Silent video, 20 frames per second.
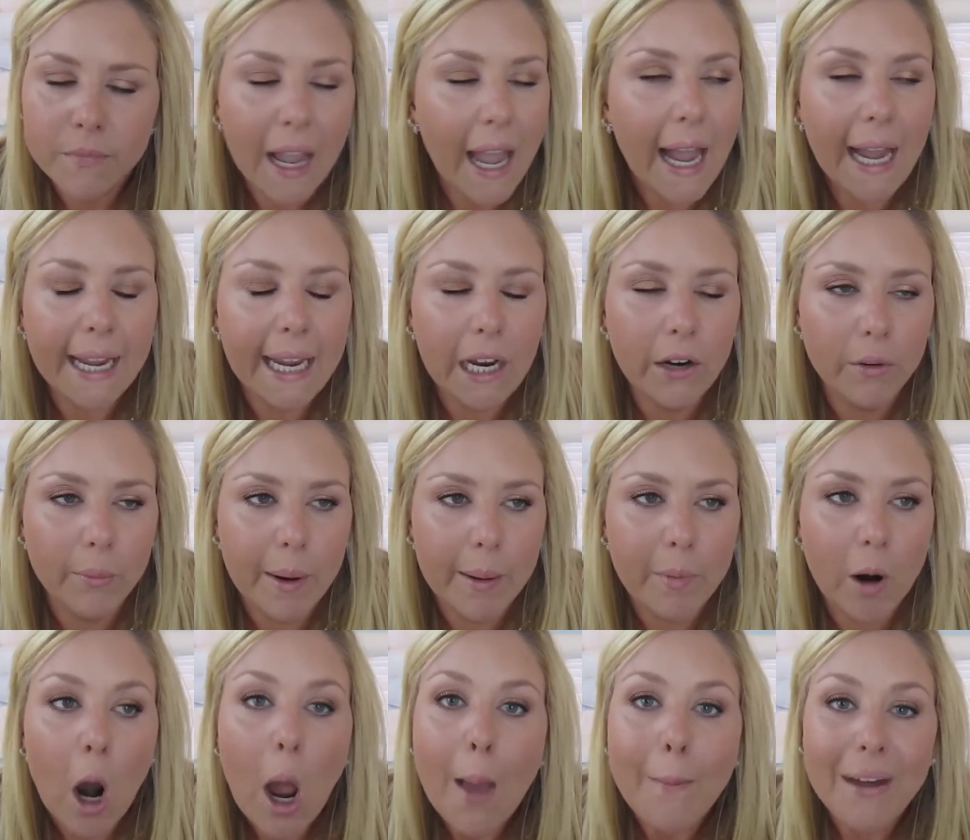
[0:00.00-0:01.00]
I can't
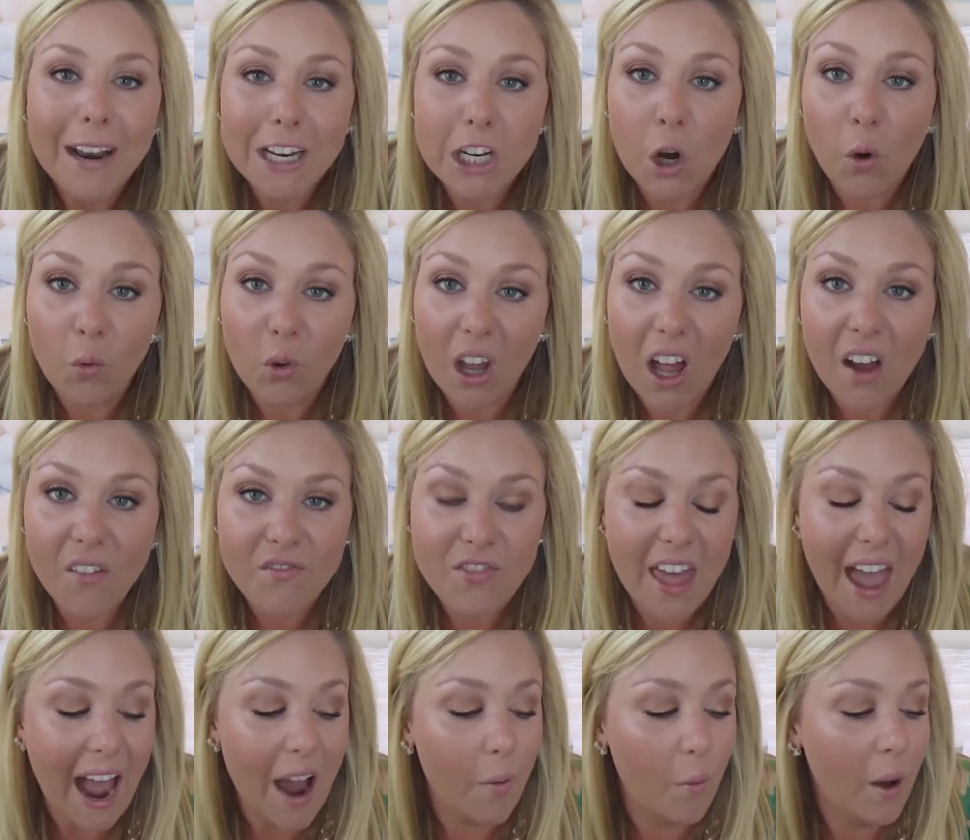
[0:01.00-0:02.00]
remember. But I don't love
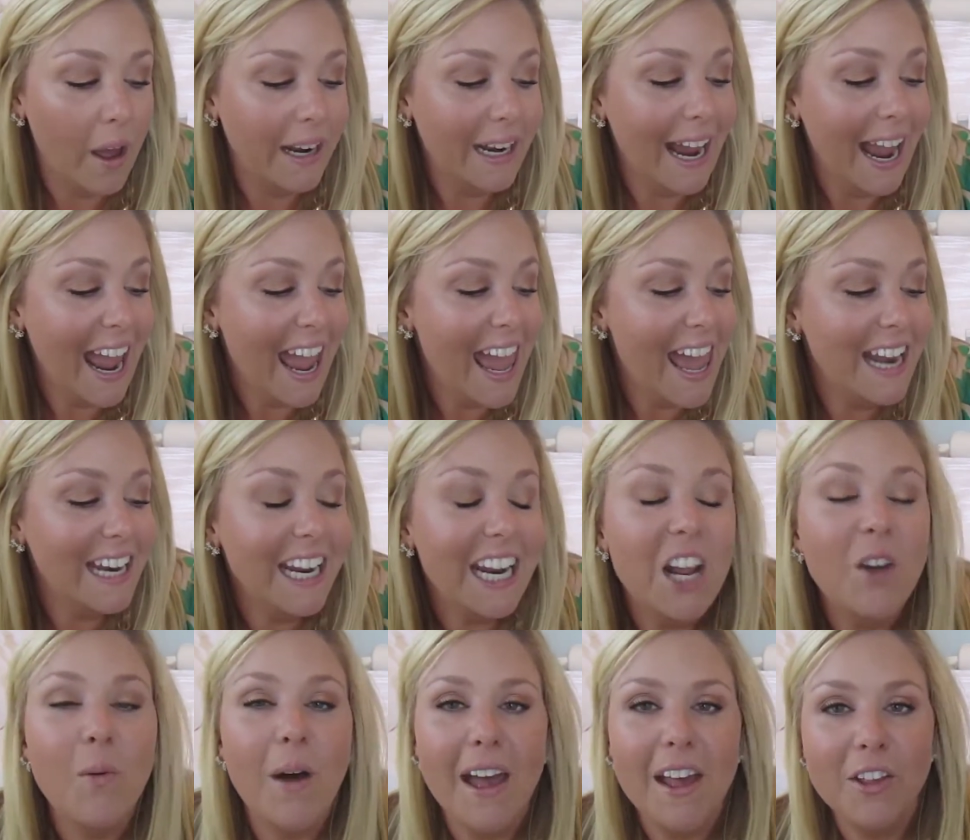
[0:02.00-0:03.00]
that one. And
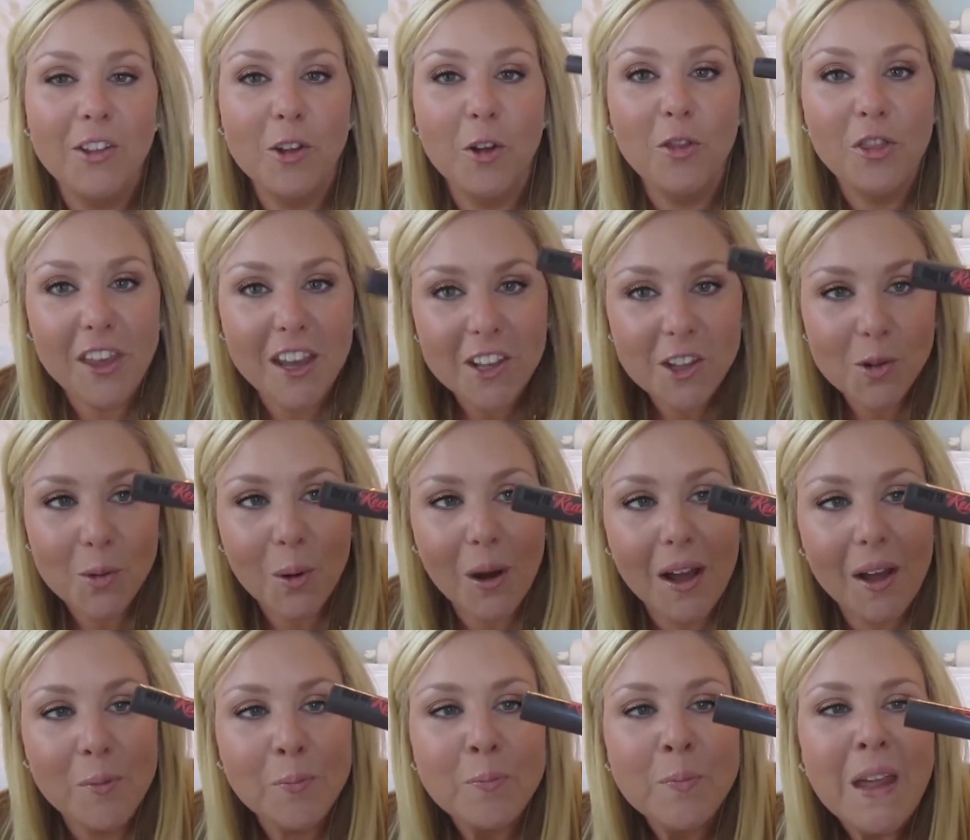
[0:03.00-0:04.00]
anyway, so this
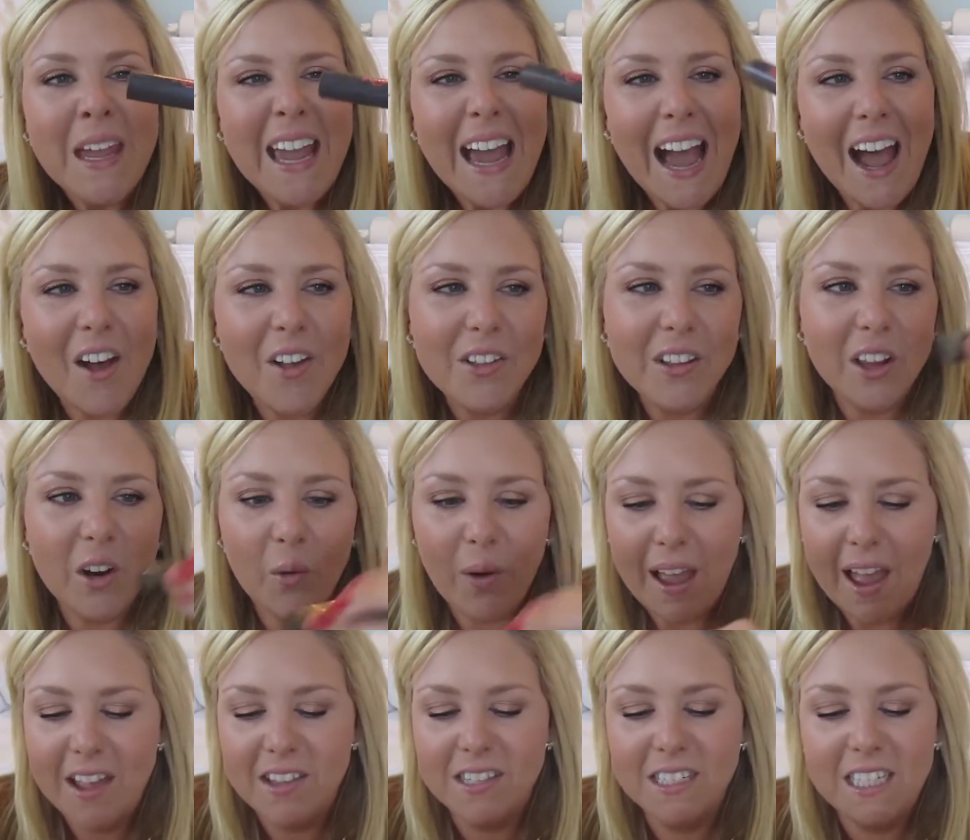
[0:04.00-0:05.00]
one, I was a little
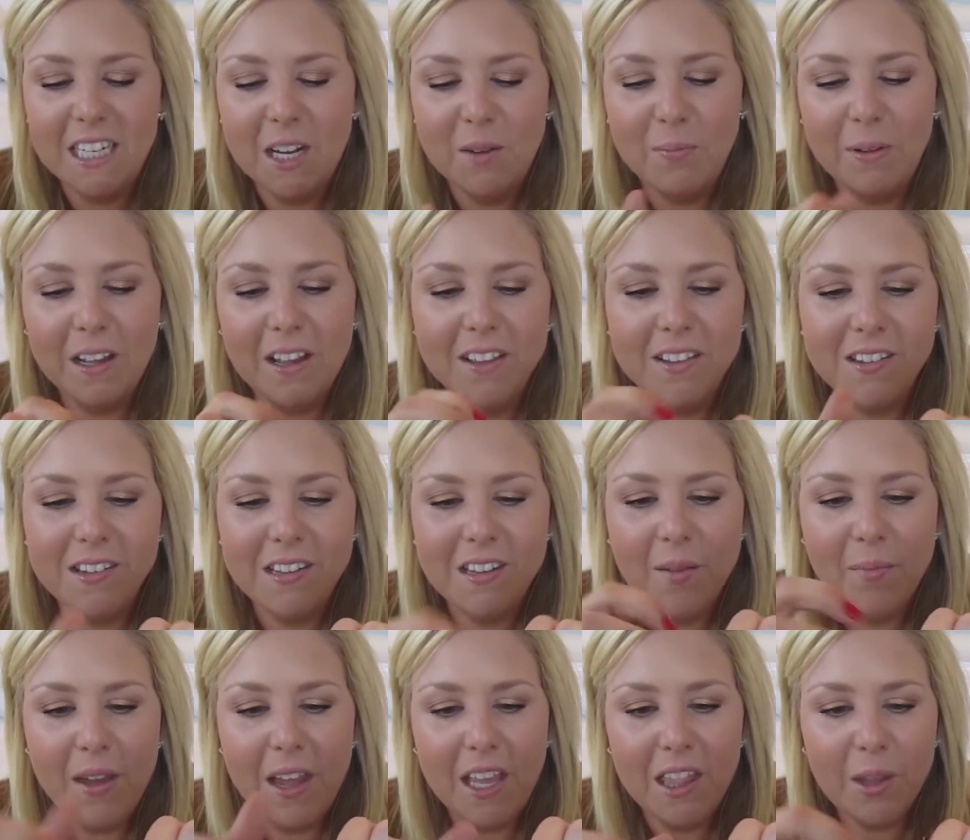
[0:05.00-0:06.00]
hesitant because
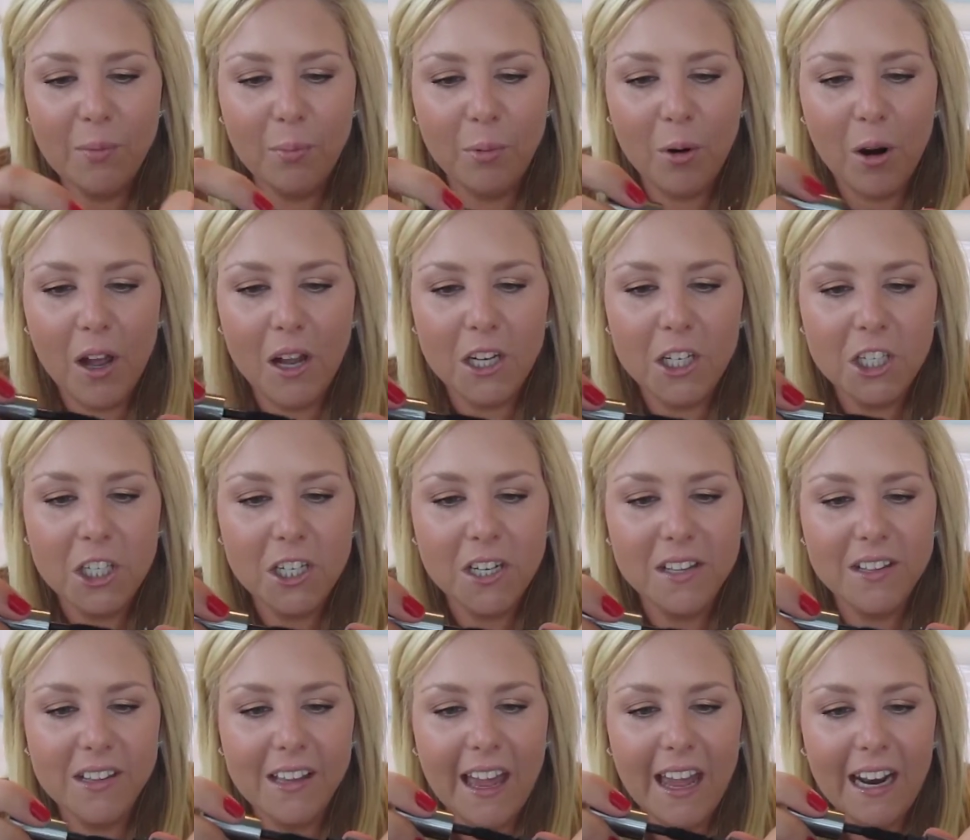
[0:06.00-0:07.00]
to me the brush
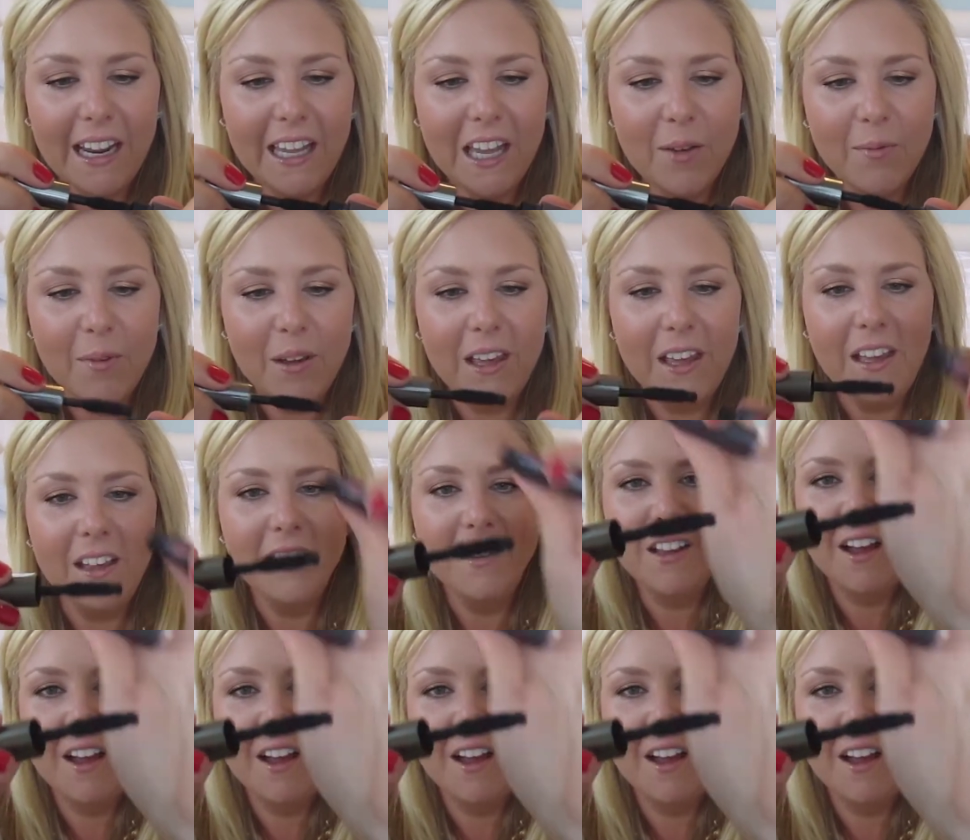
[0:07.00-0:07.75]
is kind of gimmicky. It's